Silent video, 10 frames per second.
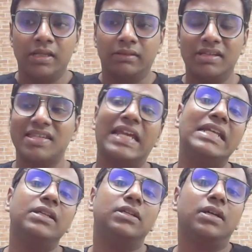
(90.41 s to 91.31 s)
The
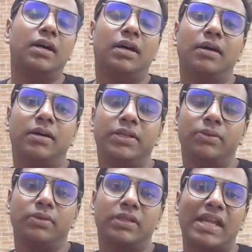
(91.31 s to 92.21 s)
second
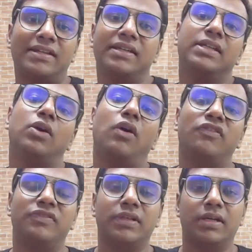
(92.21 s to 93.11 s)
category
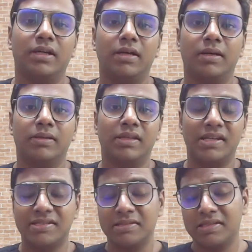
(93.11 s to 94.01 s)
of the
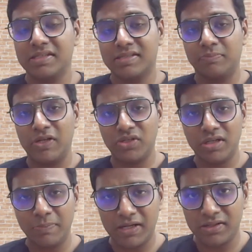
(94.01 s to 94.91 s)
reasons is patient
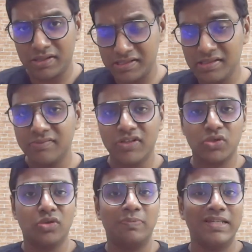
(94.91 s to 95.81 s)
dependent reasons, which
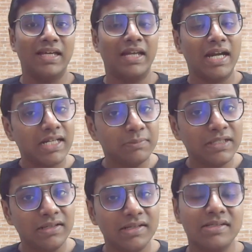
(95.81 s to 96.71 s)
could be
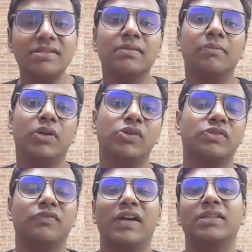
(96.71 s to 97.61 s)
anatomical reasons because
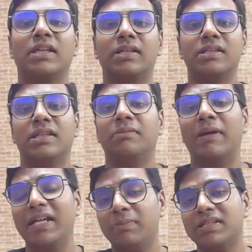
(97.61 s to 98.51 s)
of the fact that there
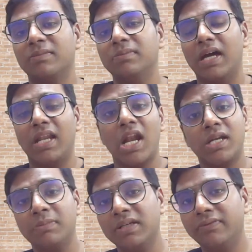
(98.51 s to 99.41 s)
might be some
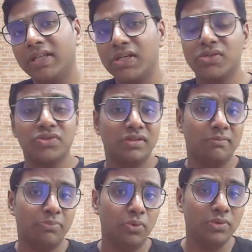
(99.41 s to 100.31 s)
anatomical variations in the
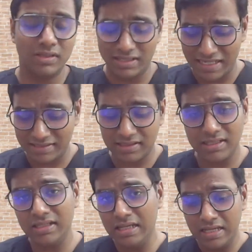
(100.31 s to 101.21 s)
bone, the density,